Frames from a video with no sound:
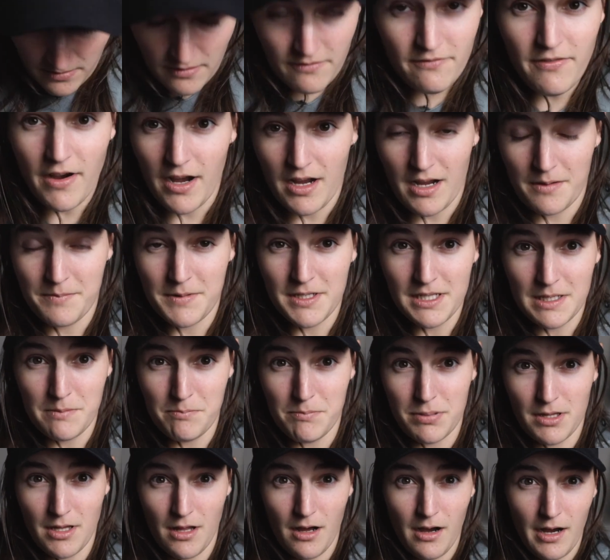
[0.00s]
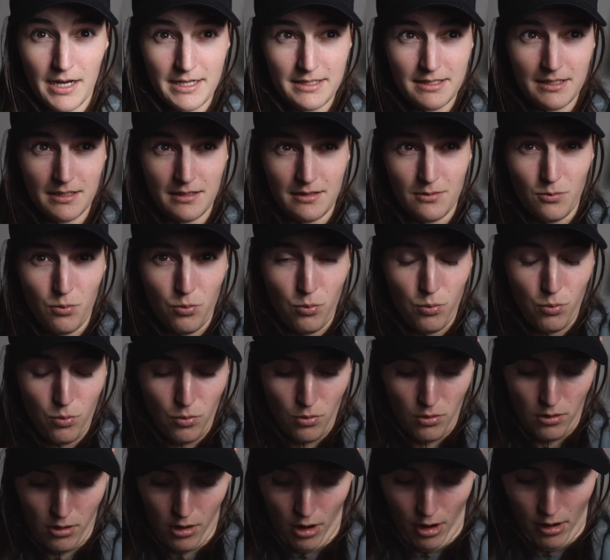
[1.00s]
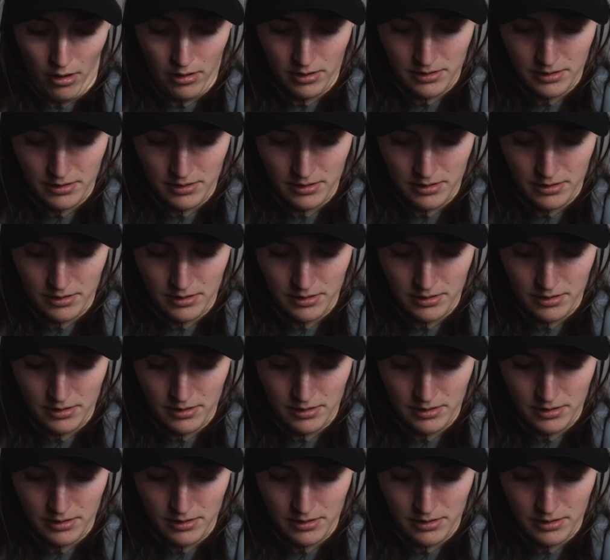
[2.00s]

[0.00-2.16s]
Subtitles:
Fuck, I'm nearly blinded. Whoa.